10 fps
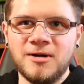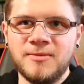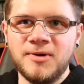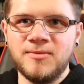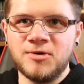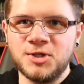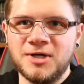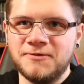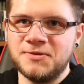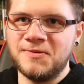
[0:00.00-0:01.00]
little bit more
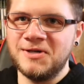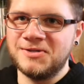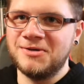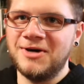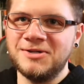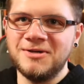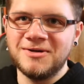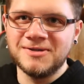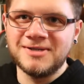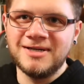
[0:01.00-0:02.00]
shelf space. So as you
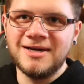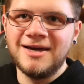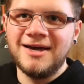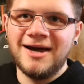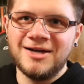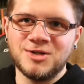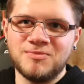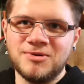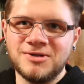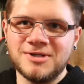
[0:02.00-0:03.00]
can see, I
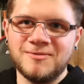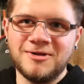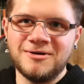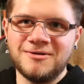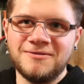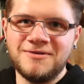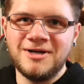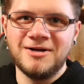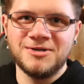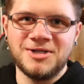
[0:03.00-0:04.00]
just put some little
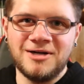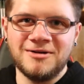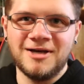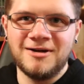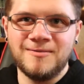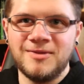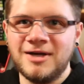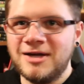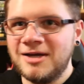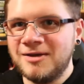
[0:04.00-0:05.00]
figures here that I'm
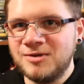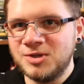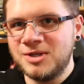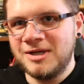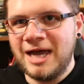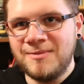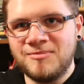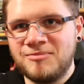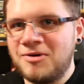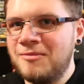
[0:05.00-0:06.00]
just
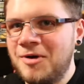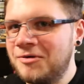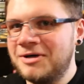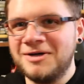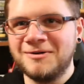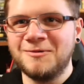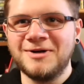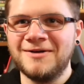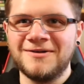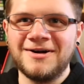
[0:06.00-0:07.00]
promoting or
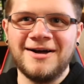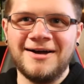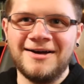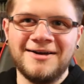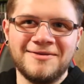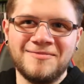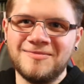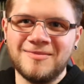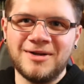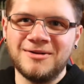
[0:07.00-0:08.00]
whatever,
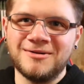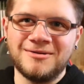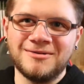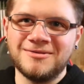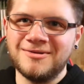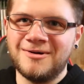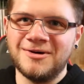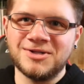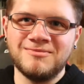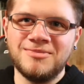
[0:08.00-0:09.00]
my little
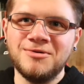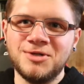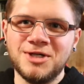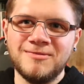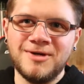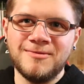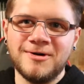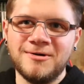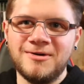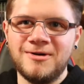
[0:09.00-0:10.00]
awesome Poochie
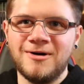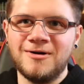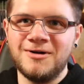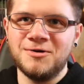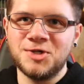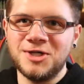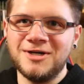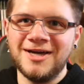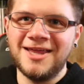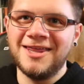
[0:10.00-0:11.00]
amiibo, Yarn
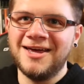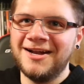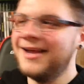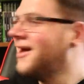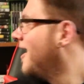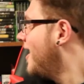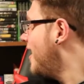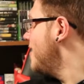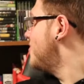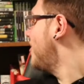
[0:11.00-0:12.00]
Yoshi, and then I